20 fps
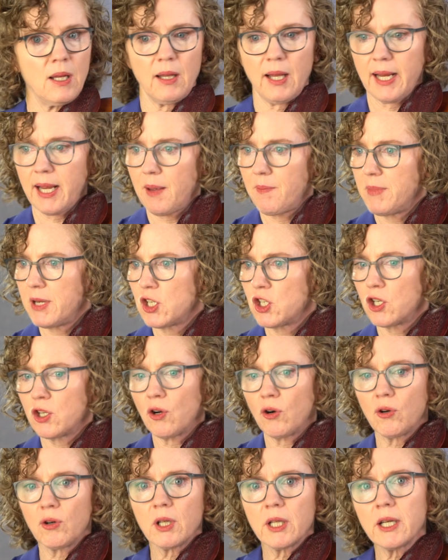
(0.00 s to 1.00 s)
like I
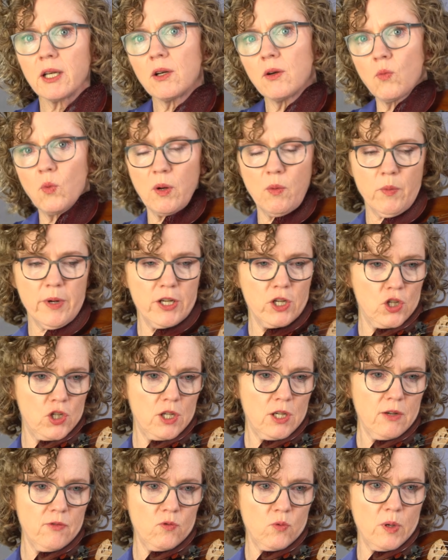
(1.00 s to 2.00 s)
mentioned earlier, when we
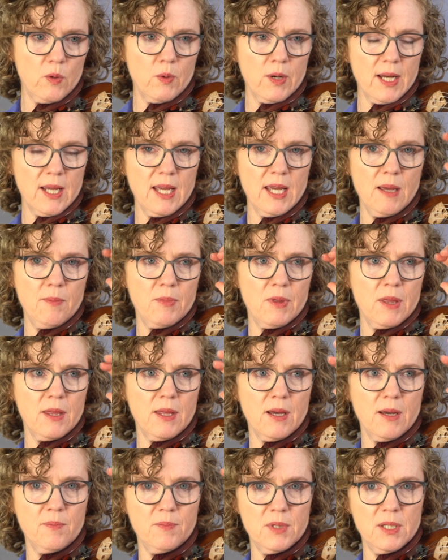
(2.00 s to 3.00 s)
shift, we want to keep
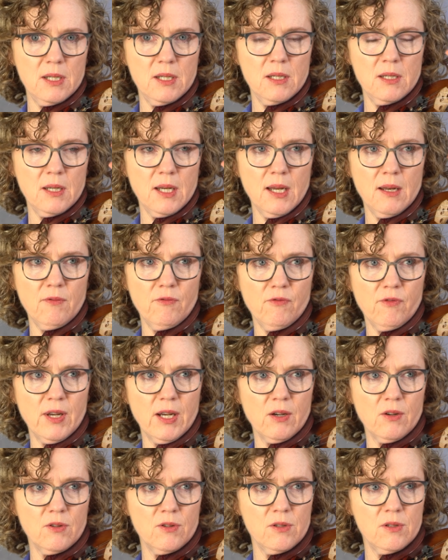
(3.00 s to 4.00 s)
thumbs and
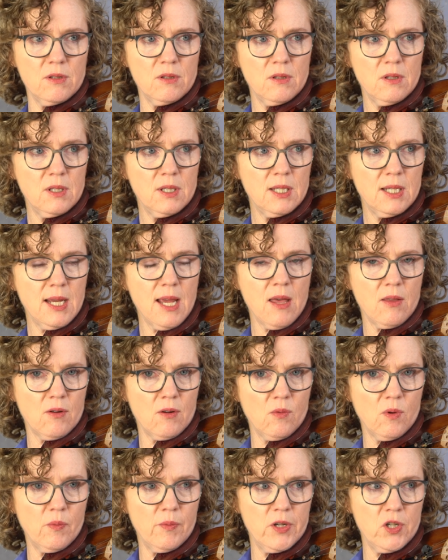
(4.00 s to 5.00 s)
fingers
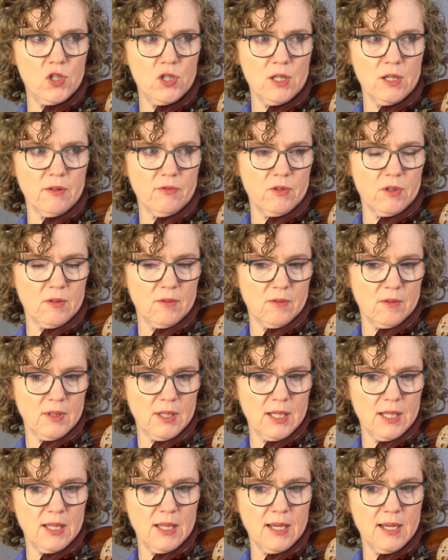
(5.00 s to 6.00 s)
together when we shift.
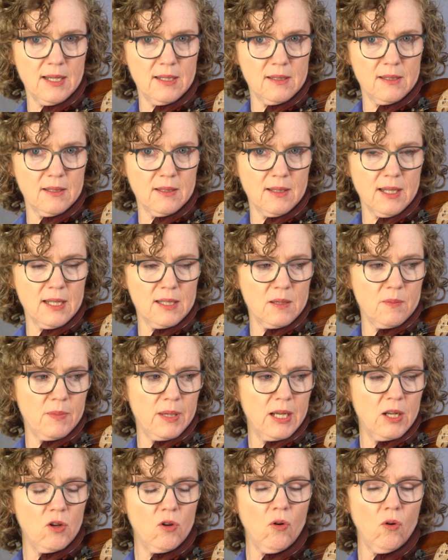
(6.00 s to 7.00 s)
Okay, that's a
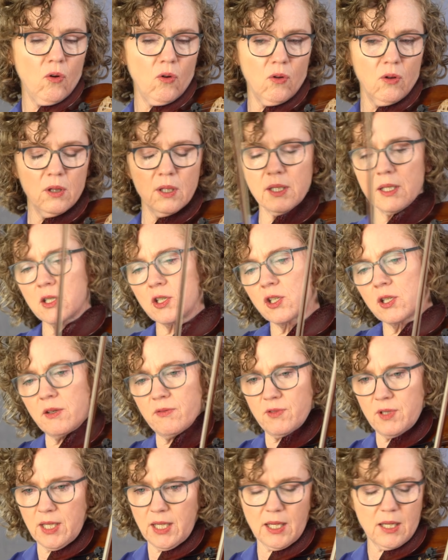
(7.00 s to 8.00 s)
big goal in
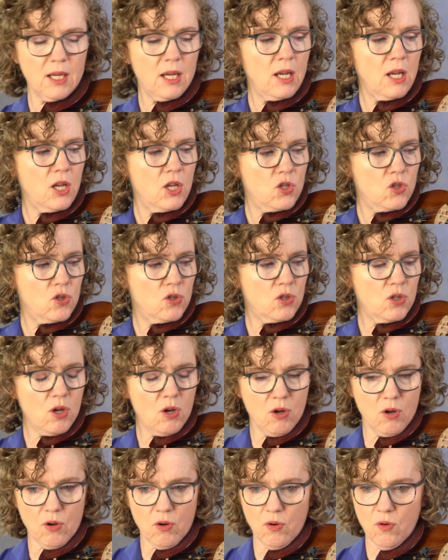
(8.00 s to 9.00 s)
shifting.
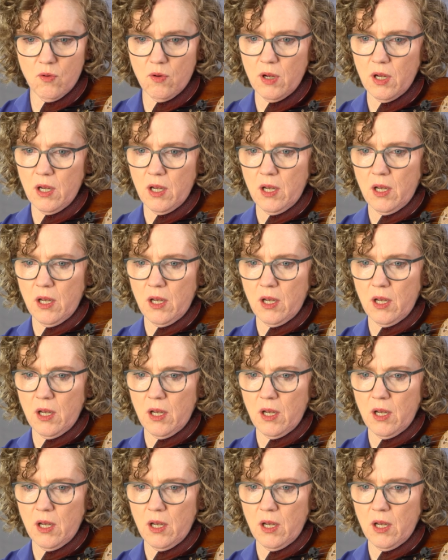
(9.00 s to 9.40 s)
So